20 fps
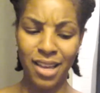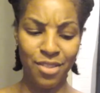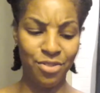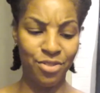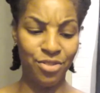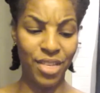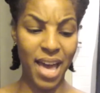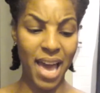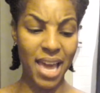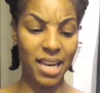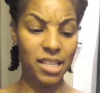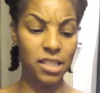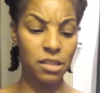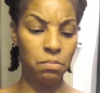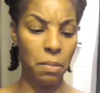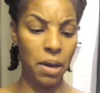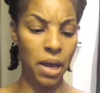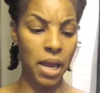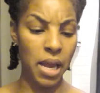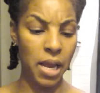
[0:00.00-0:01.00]
that is
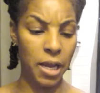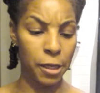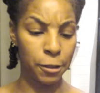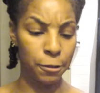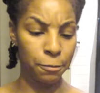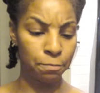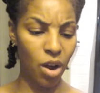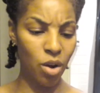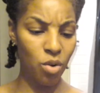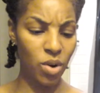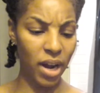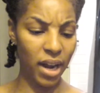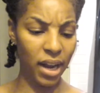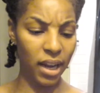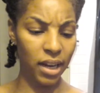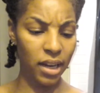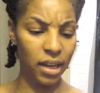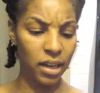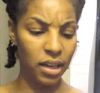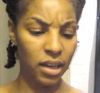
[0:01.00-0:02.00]
me,
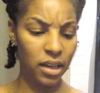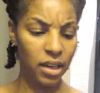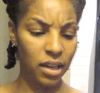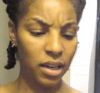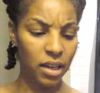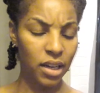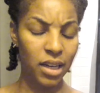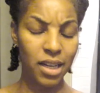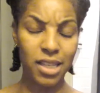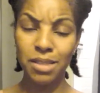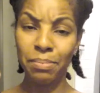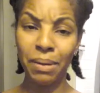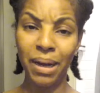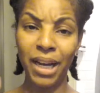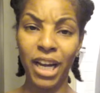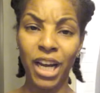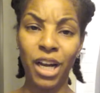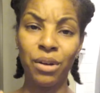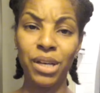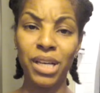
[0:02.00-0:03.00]
okay? Because my
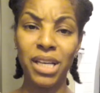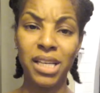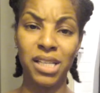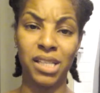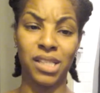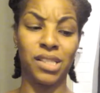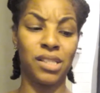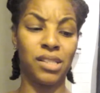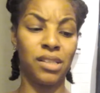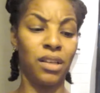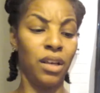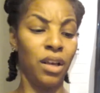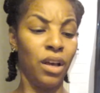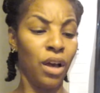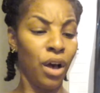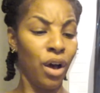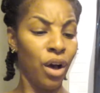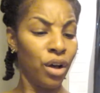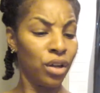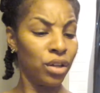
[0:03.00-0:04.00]
hair is
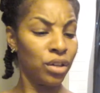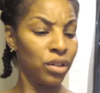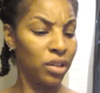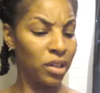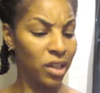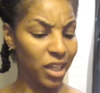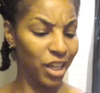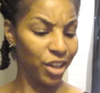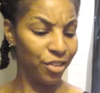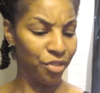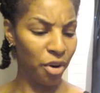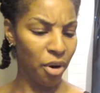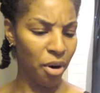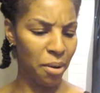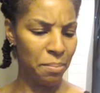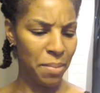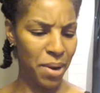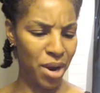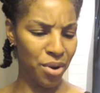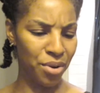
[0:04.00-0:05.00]
looking for
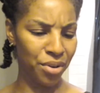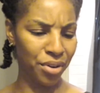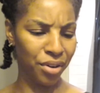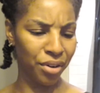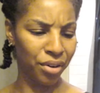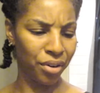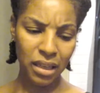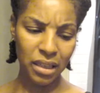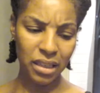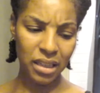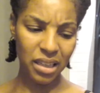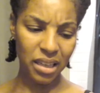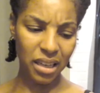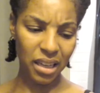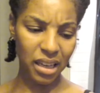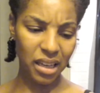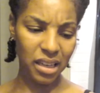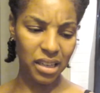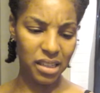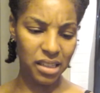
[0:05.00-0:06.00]
a miracle. It
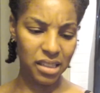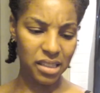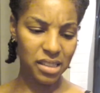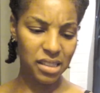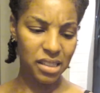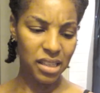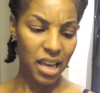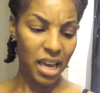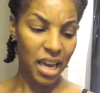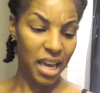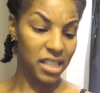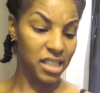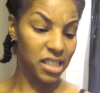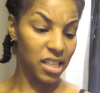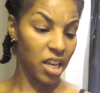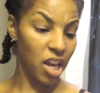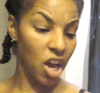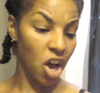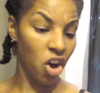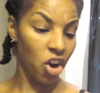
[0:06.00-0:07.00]
is. It
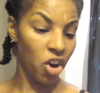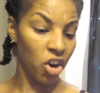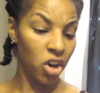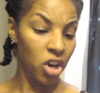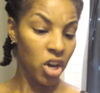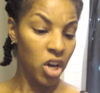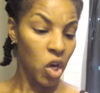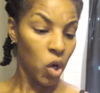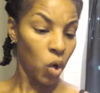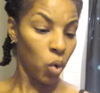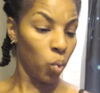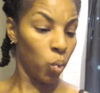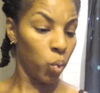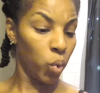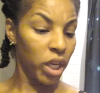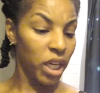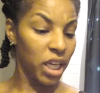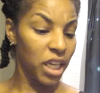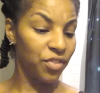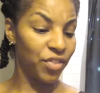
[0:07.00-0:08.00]
say, y'all,
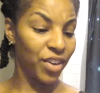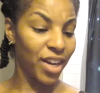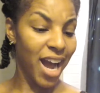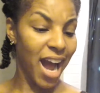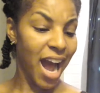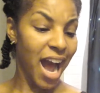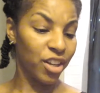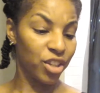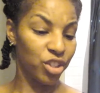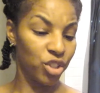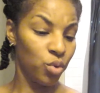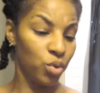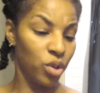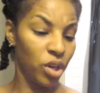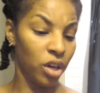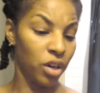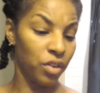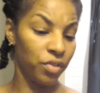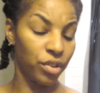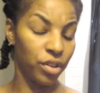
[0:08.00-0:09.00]
we got you
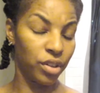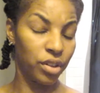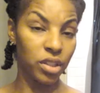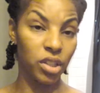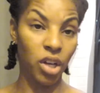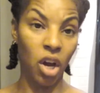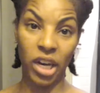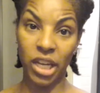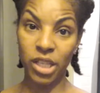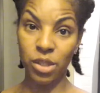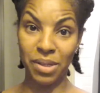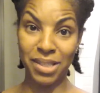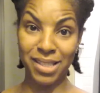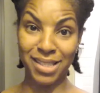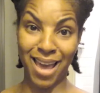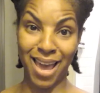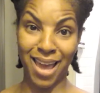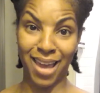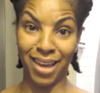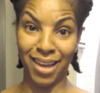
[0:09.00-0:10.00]
covered. Y'all, that's what it
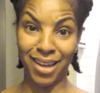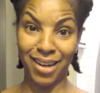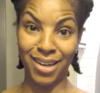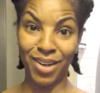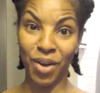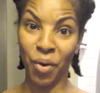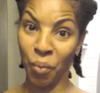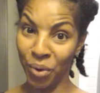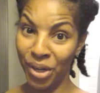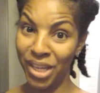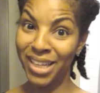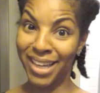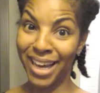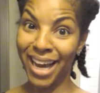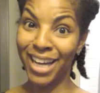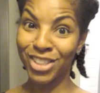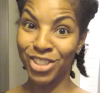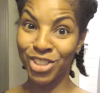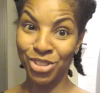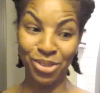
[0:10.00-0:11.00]
said. We
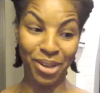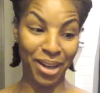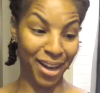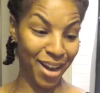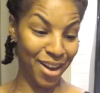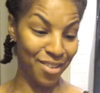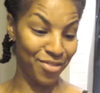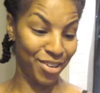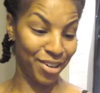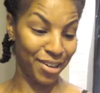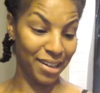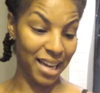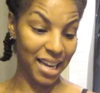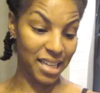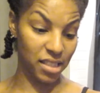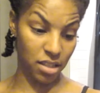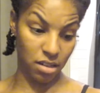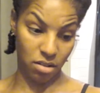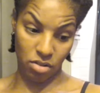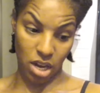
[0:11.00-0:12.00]
got you covered. I
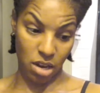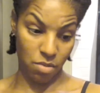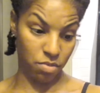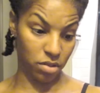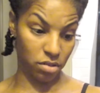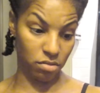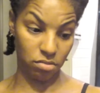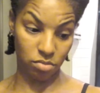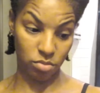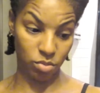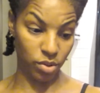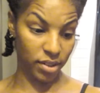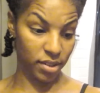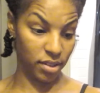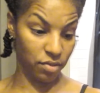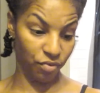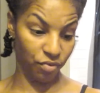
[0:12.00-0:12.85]
said, okay, well,